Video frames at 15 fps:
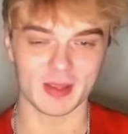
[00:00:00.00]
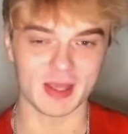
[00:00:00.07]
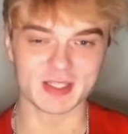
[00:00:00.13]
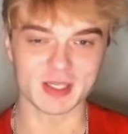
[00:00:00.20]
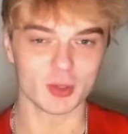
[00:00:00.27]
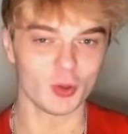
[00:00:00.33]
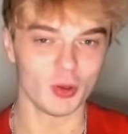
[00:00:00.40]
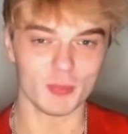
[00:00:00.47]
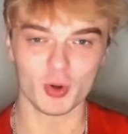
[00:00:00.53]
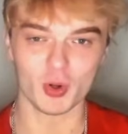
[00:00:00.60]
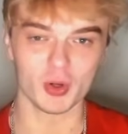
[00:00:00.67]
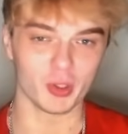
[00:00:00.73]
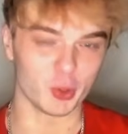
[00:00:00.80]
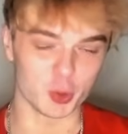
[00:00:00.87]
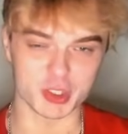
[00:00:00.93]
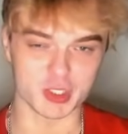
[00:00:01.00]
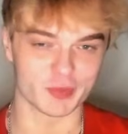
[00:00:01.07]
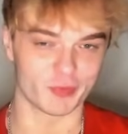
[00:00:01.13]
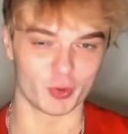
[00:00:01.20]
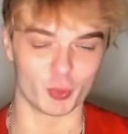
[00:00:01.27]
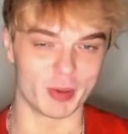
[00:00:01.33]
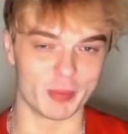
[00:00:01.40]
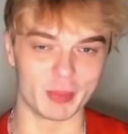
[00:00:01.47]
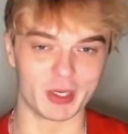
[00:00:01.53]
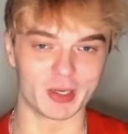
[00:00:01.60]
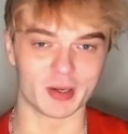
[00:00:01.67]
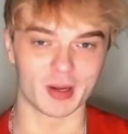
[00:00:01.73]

it's a lot more loose for women.